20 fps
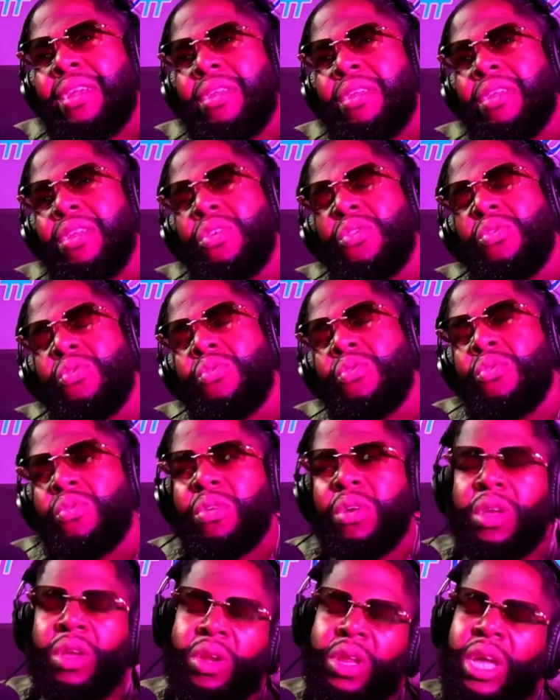I get it,
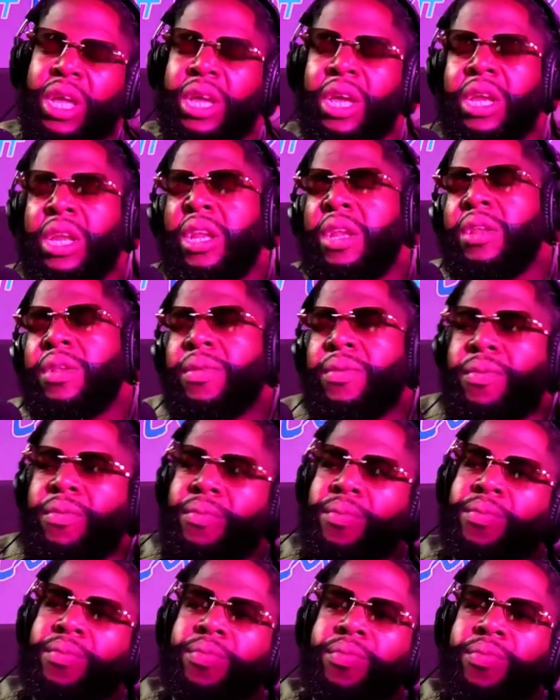you know. Yeah, I
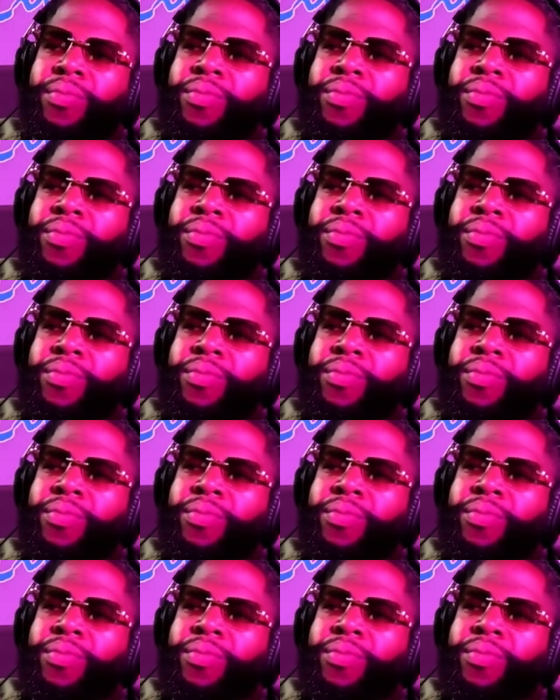get it.